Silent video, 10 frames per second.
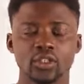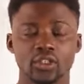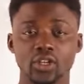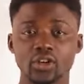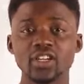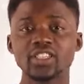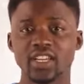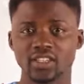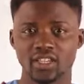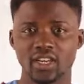The correct
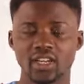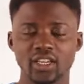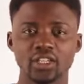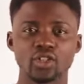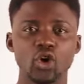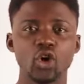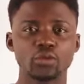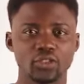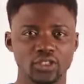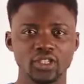answer is
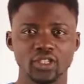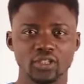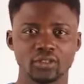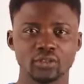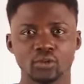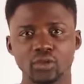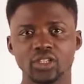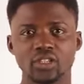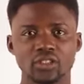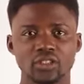option D,
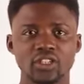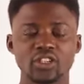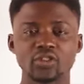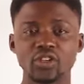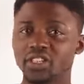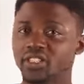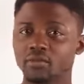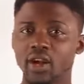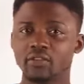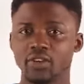which is
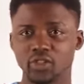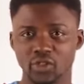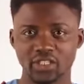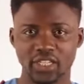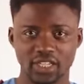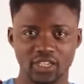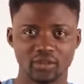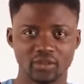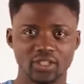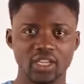crediting manufacturing
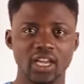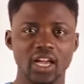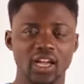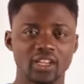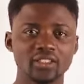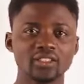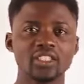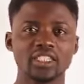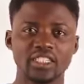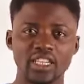accounts and
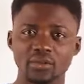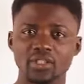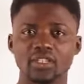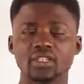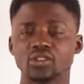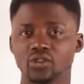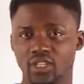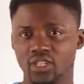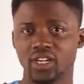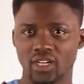debiting
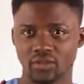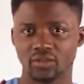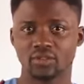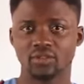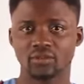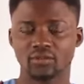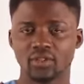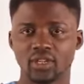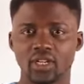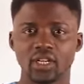trading accounts.
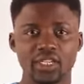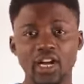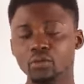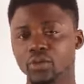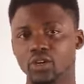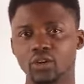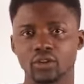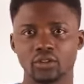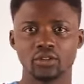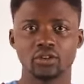That will be
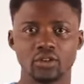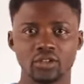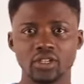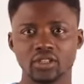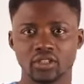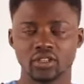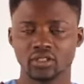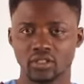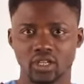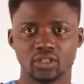all on this
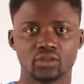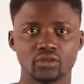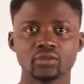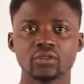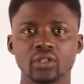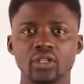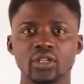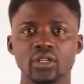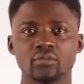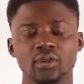session.
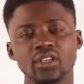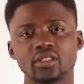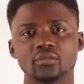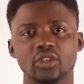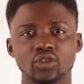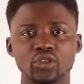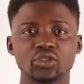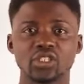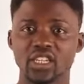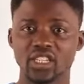Please be sure
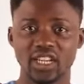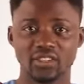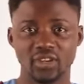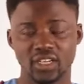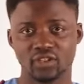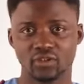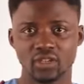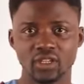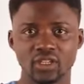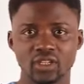to check the
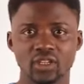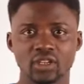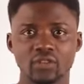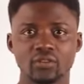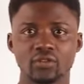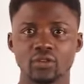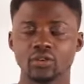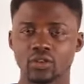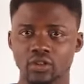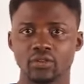advisory
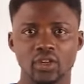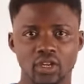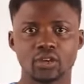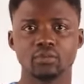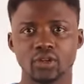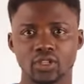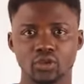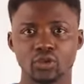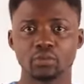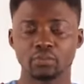for the key
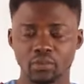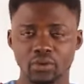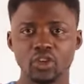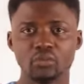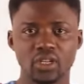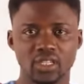points to prepare you